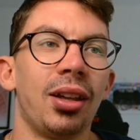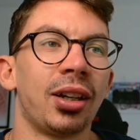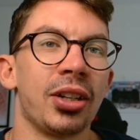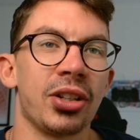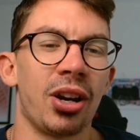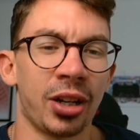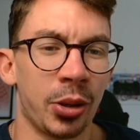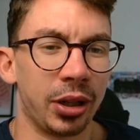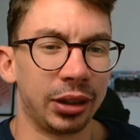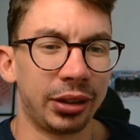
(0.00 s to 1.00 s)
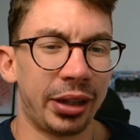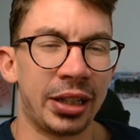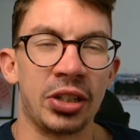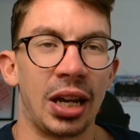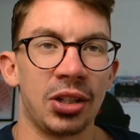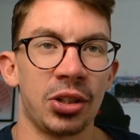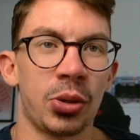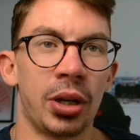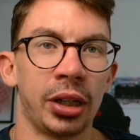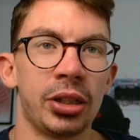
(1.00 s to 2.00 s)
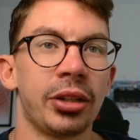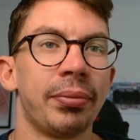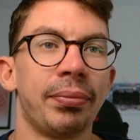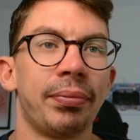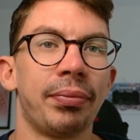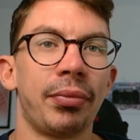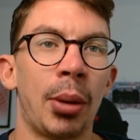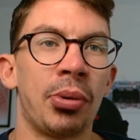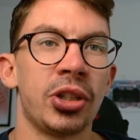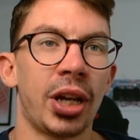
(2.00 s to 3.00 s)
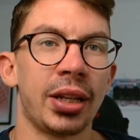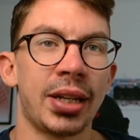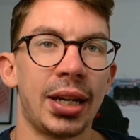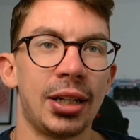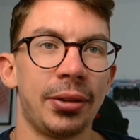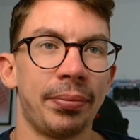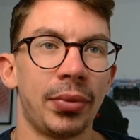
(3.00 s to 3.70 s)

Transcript: Because I think his tash looks quite good. Appreciate it, Taylor.